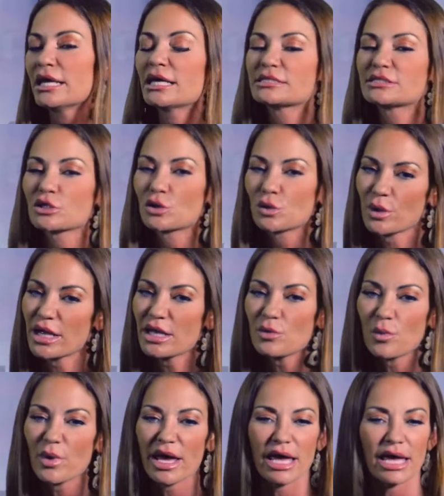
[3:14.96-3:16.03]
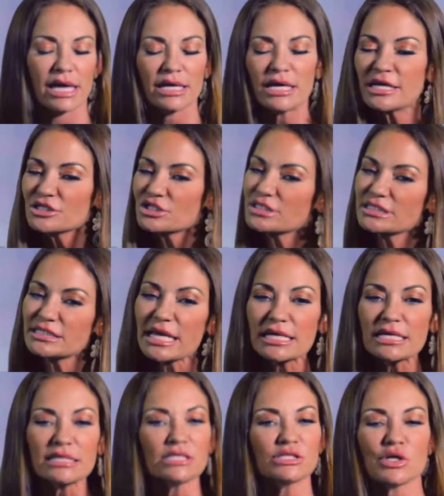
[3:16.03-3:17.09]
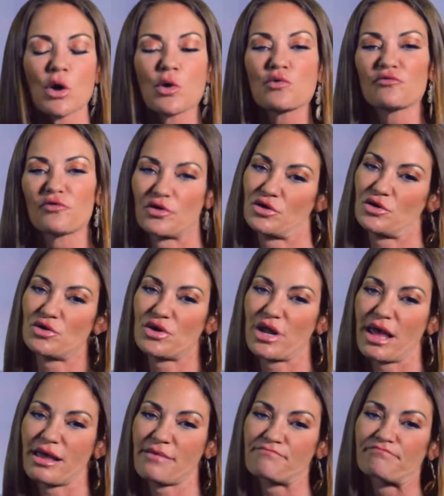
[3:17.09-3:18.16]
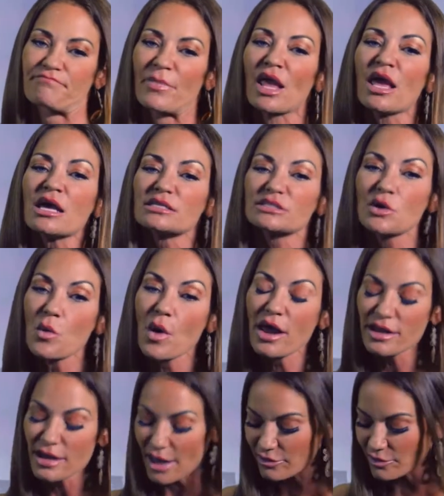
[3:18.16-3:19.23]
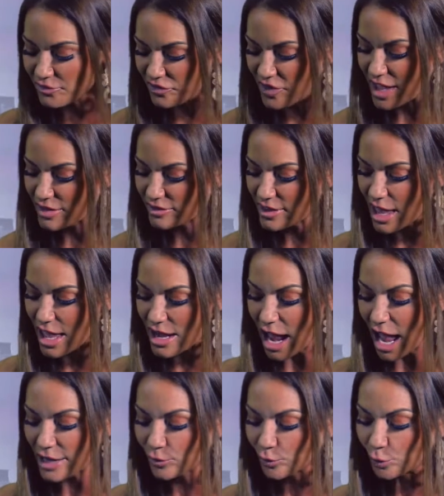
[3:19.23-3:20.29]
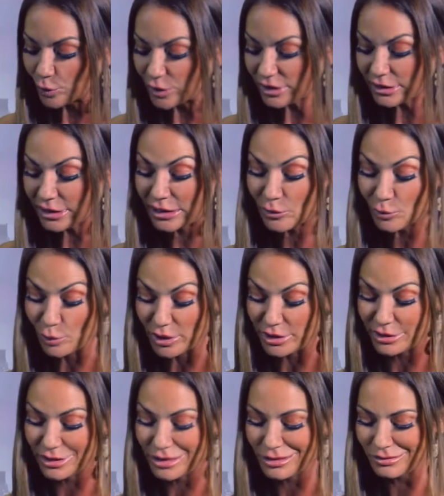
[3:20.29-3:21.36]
is a great way, just setting the tone for your day. So another thing that I really, really